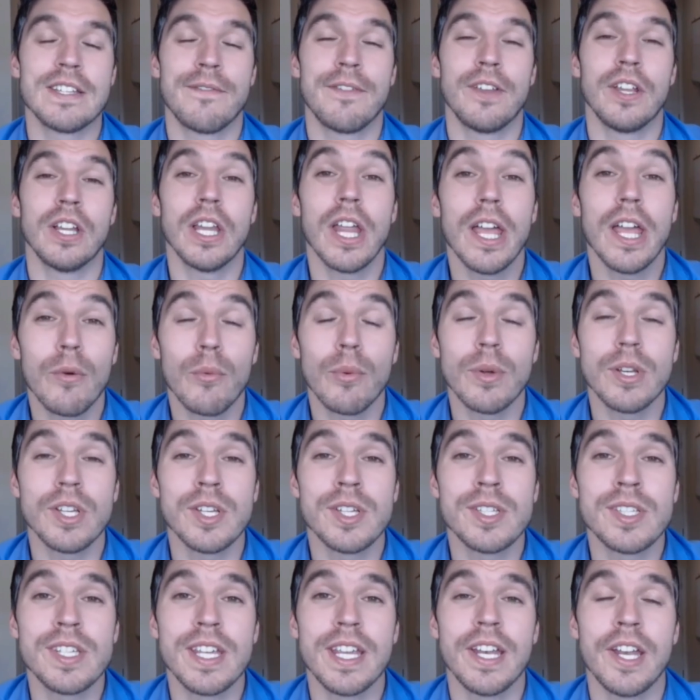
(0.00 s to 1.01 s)
If you like what
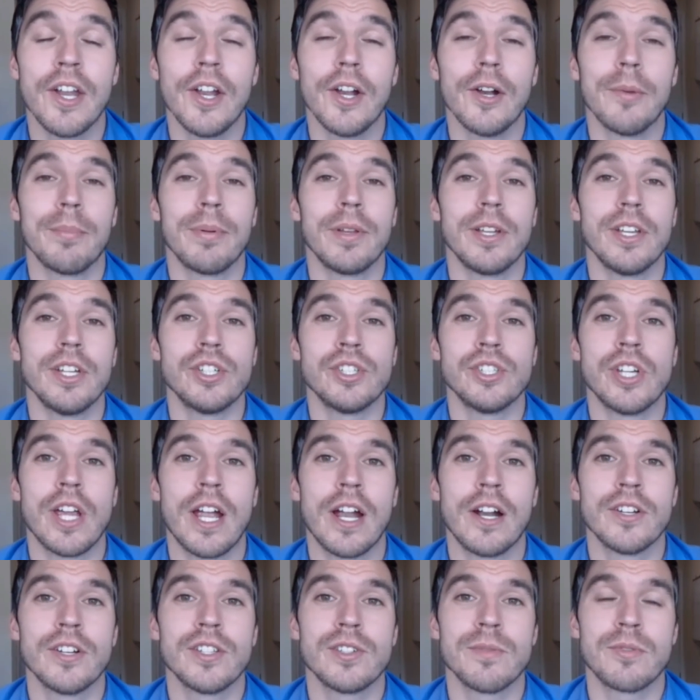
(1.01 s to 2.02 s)
you've seen here, please
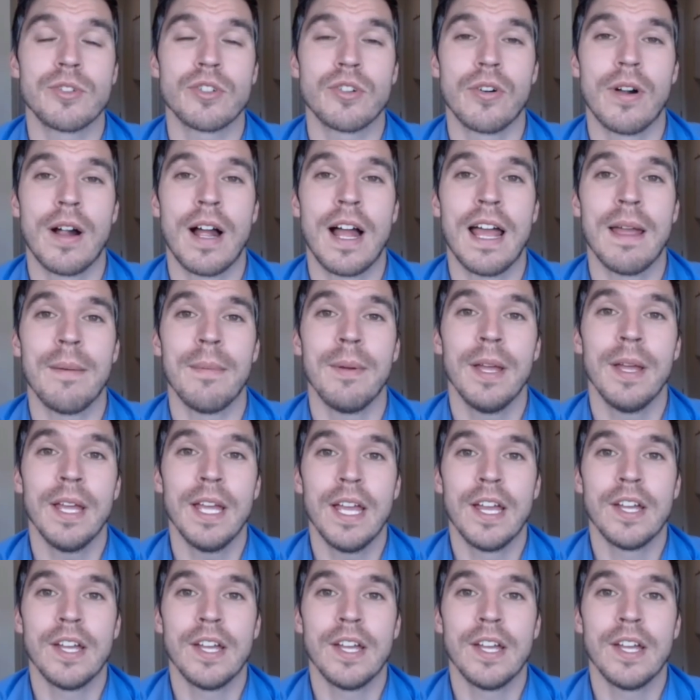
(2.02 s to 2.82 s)
share and subscribe.